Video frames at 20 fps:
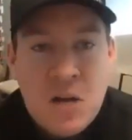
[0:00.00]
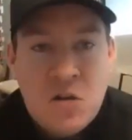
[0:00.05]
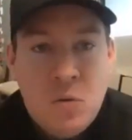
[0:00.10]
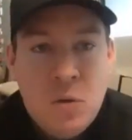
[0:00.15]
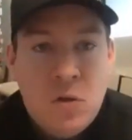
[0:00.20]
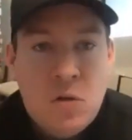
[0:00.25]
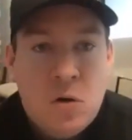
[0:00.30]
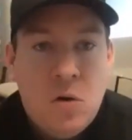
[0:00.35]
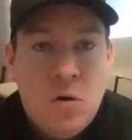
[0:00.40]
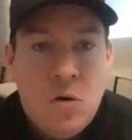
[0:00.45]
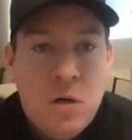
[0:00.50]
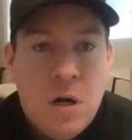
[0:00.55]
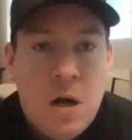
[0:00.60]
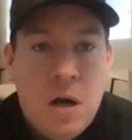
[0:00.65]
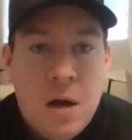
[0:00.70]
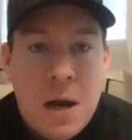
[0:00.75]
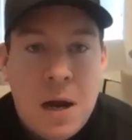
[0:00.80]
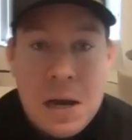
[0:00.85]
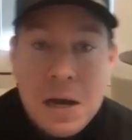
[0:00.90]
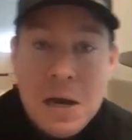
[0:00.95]
return done.
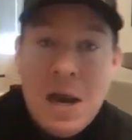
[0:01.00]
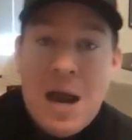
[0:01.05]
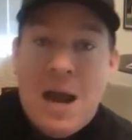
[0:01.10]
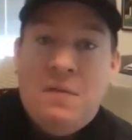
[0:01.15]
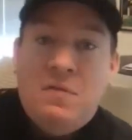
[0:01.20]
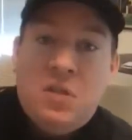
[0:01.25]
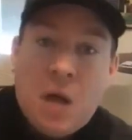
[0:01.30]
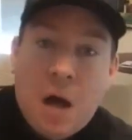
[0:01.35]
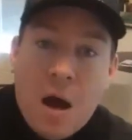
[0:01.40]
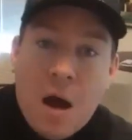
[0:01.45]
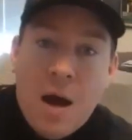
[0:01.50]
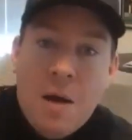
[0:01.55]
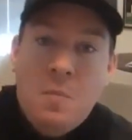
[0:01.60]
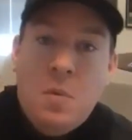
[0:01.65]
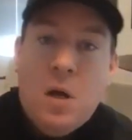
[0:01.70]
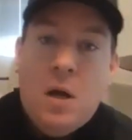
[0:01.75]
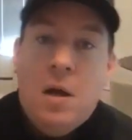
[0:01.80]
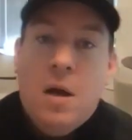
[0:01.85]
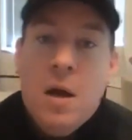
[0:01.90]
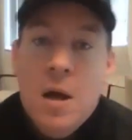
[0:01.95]
I didn't have time
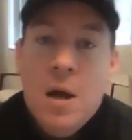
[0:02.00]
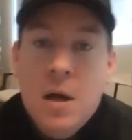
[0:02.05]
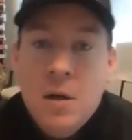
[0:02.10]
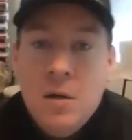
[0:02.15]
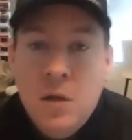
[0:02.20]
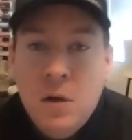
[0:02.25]
to, to